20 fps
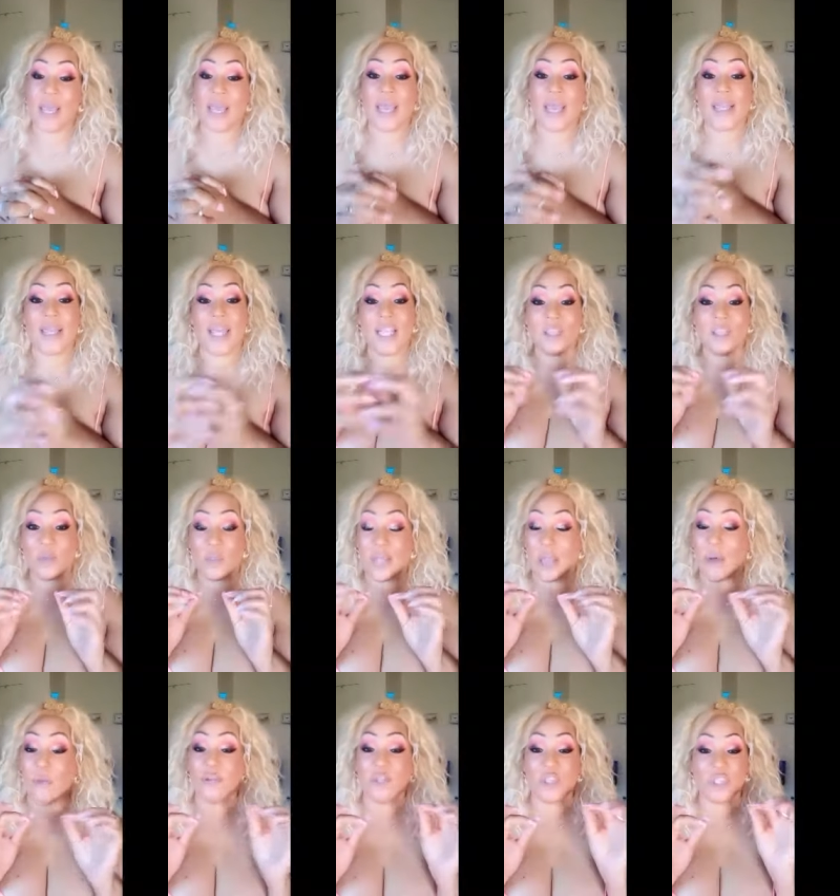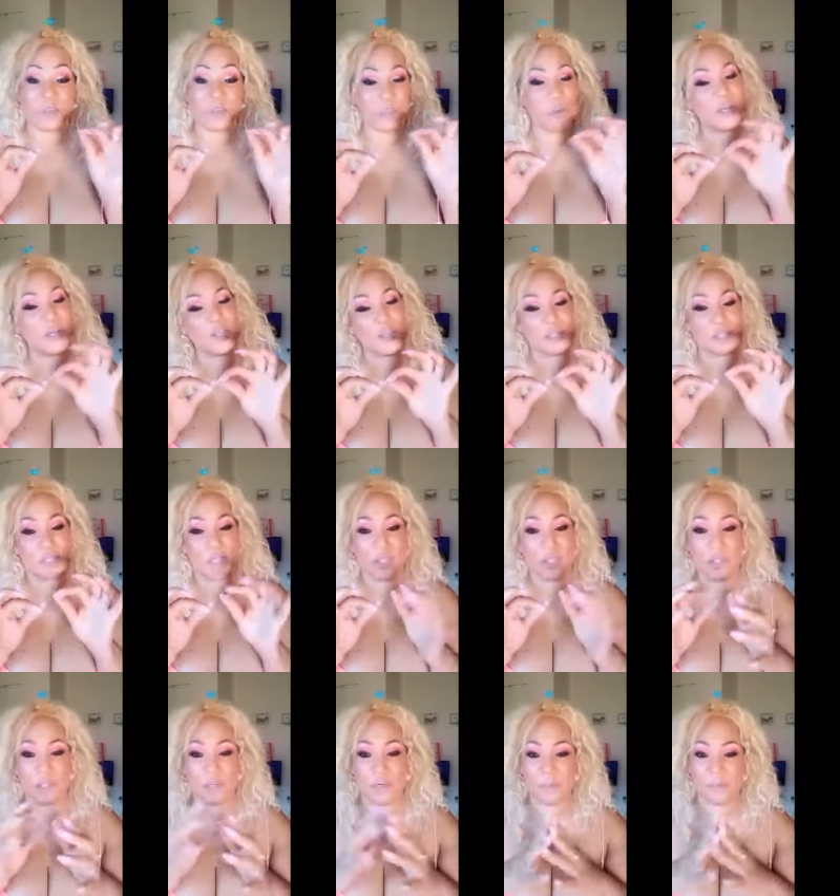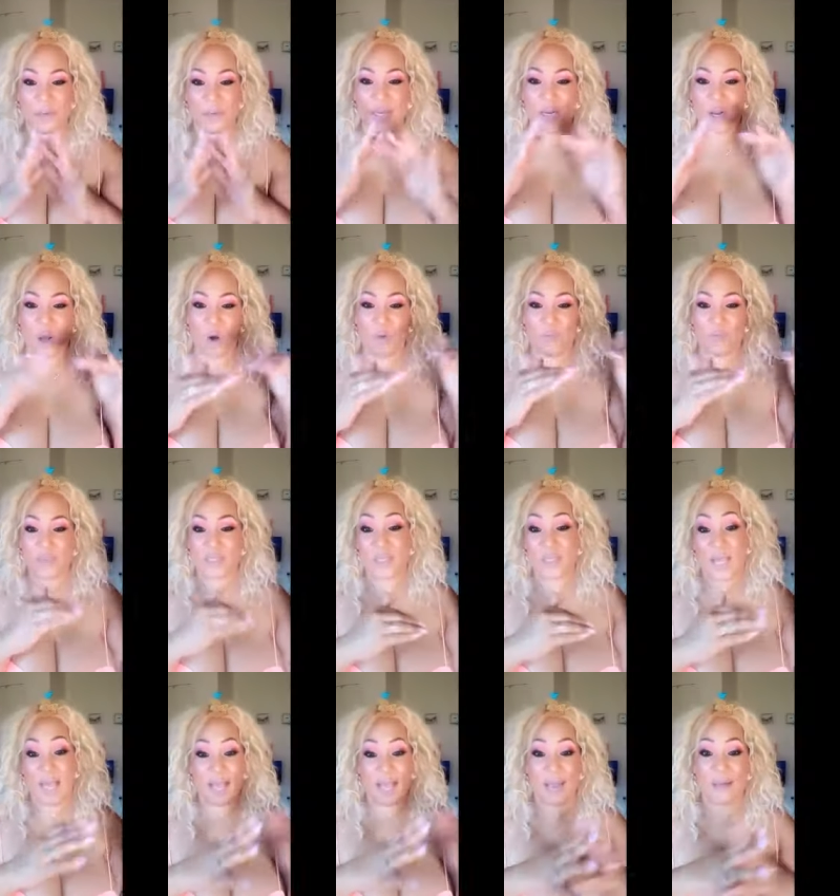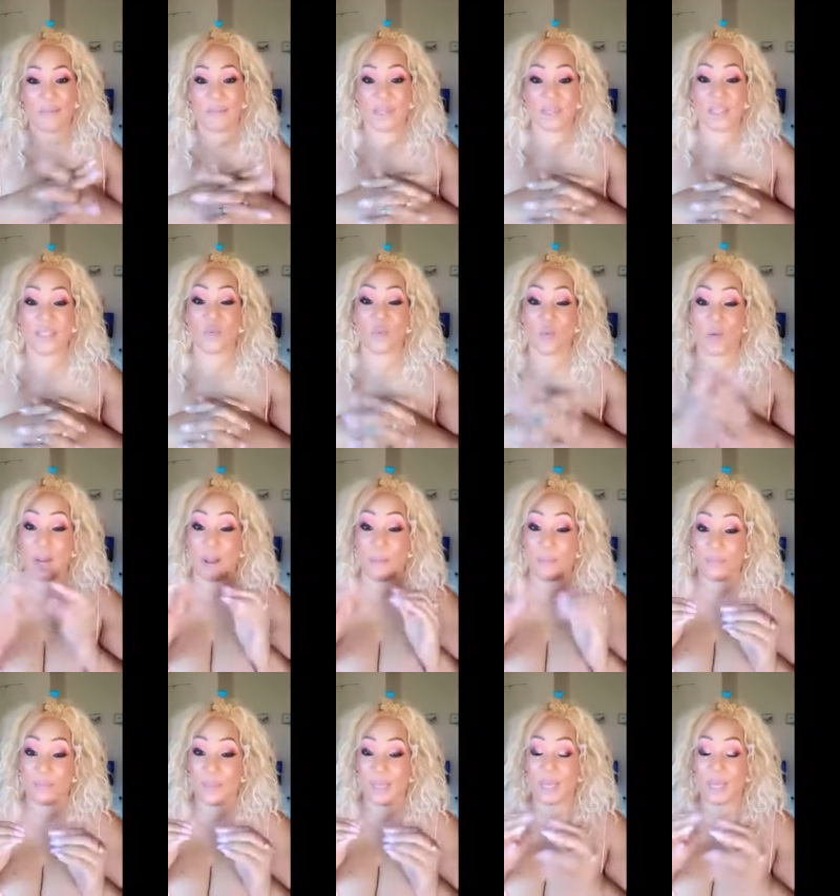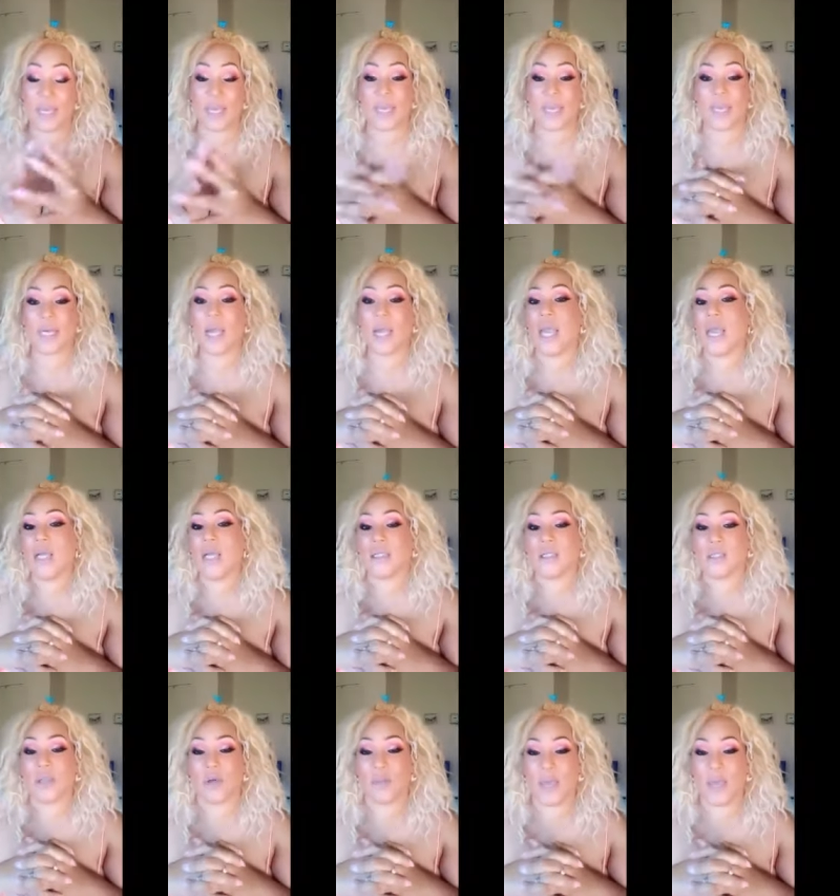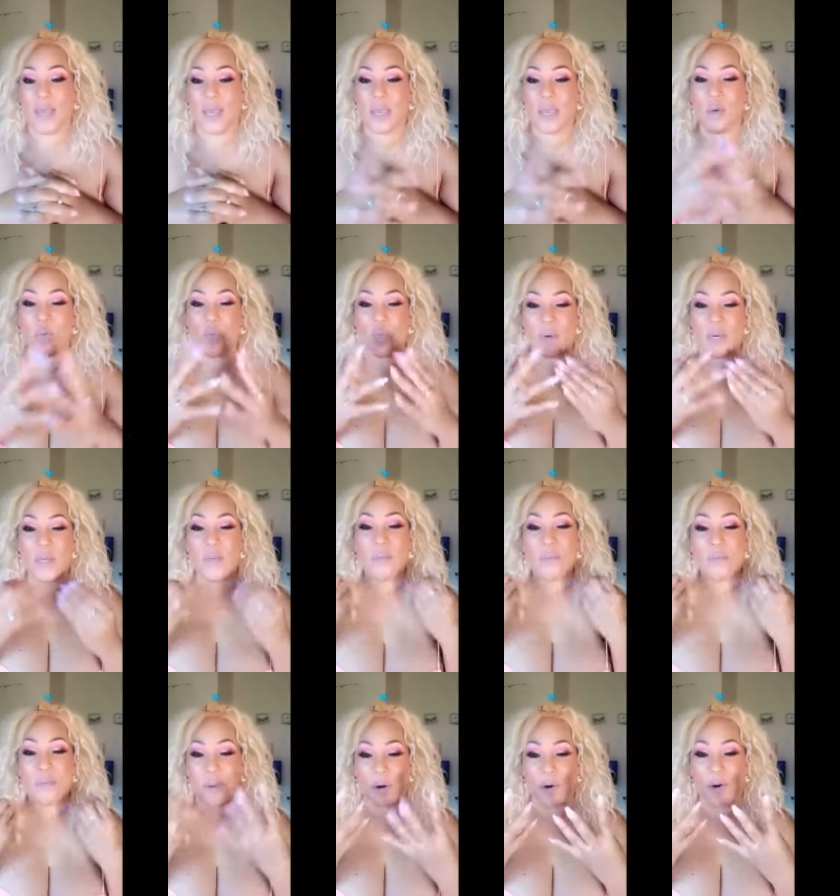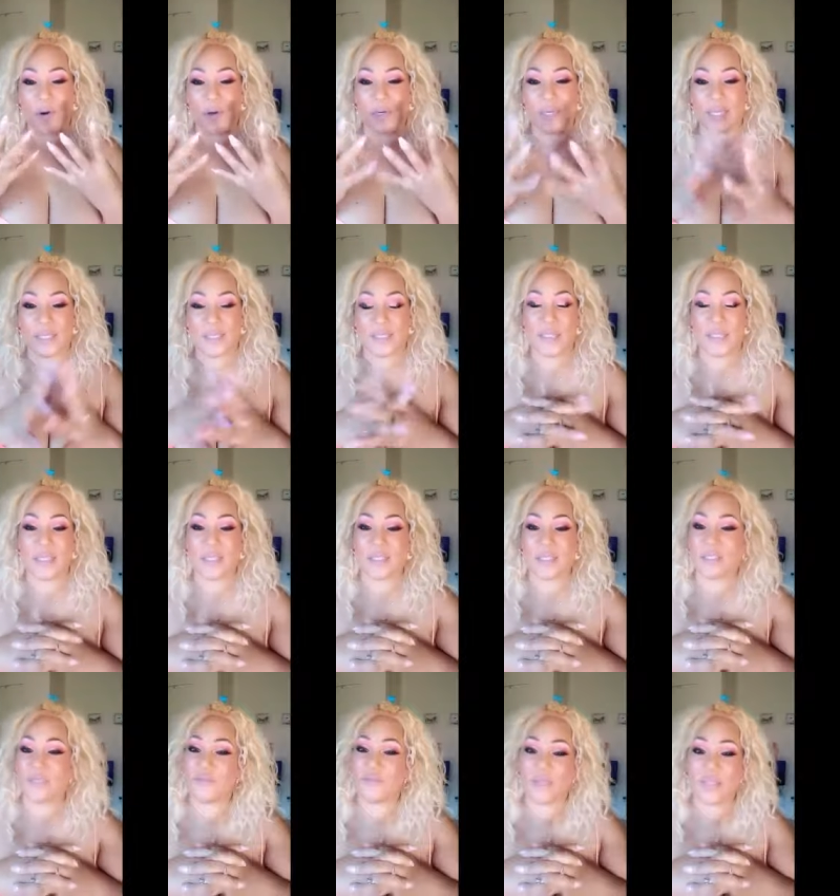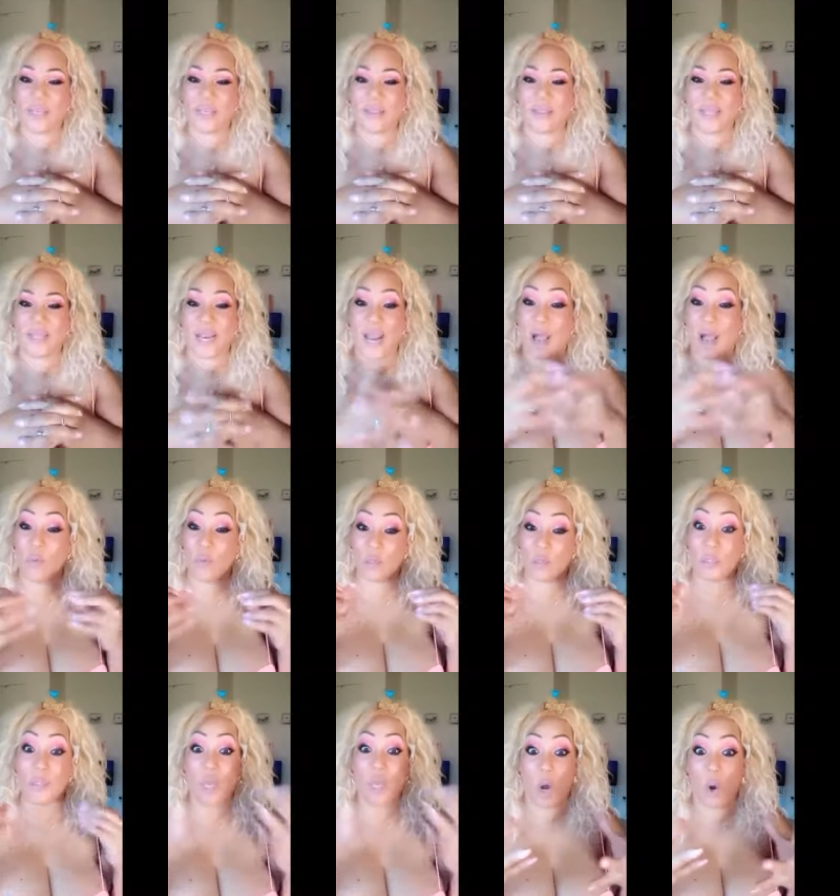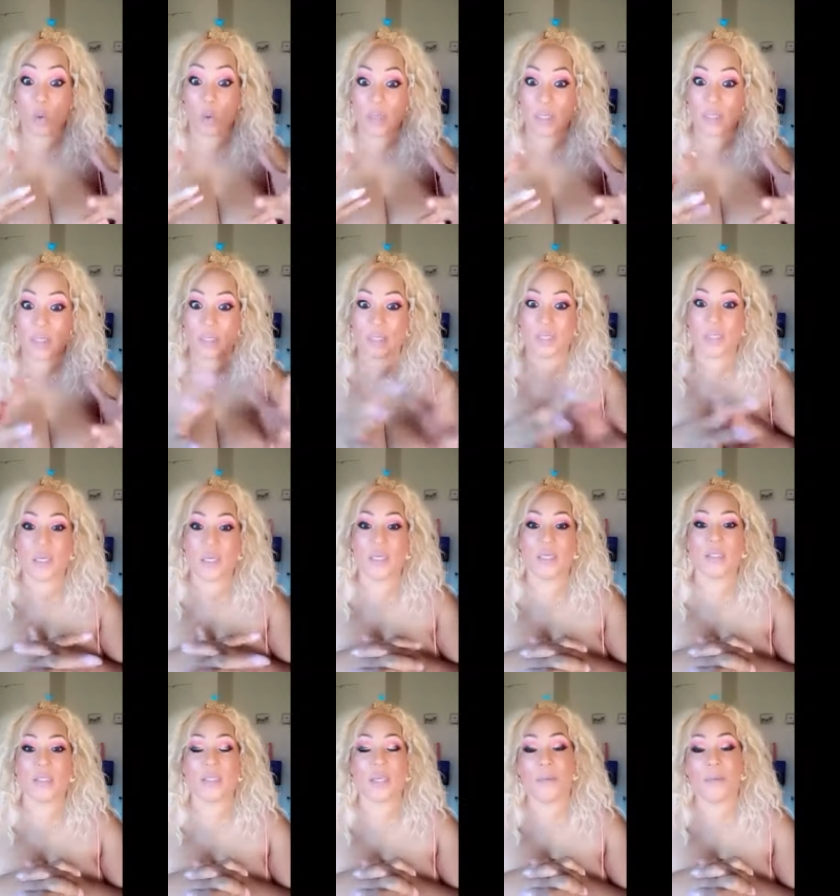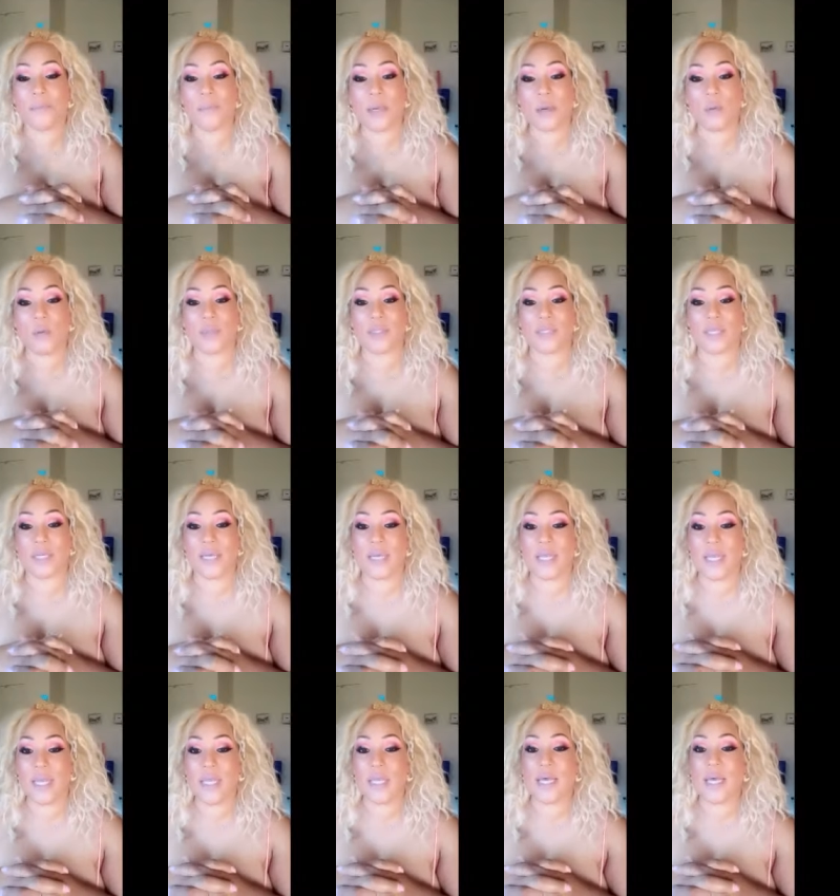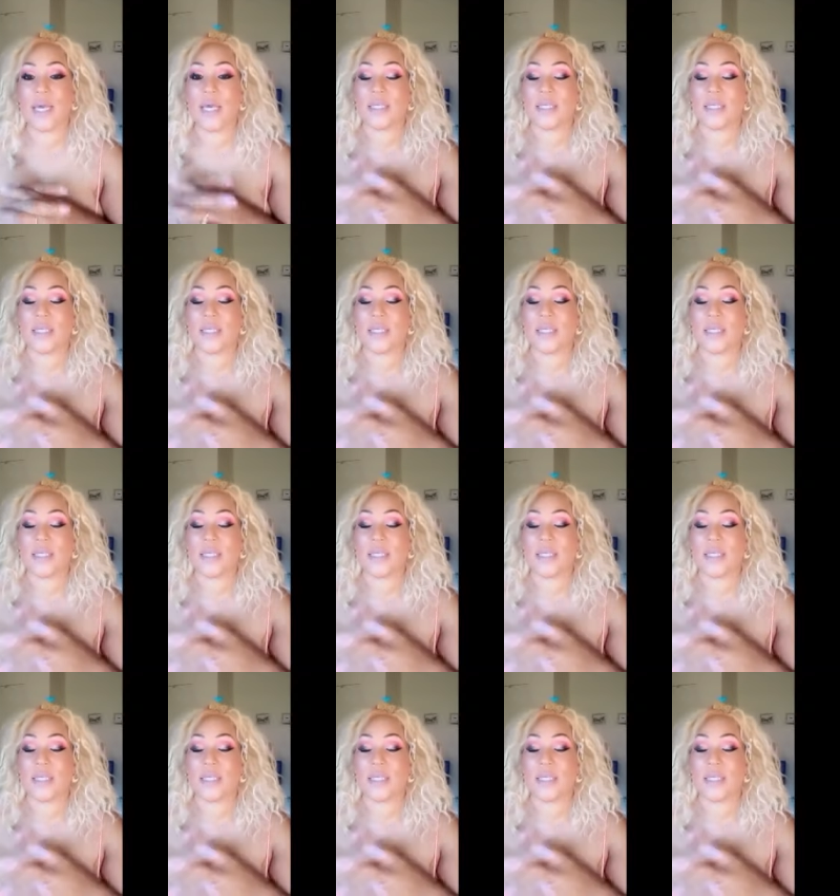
And they they would just put just a little bit over time. This is what I'm thinking, so that it wouldn't burn intensively, that I would notice something was in it.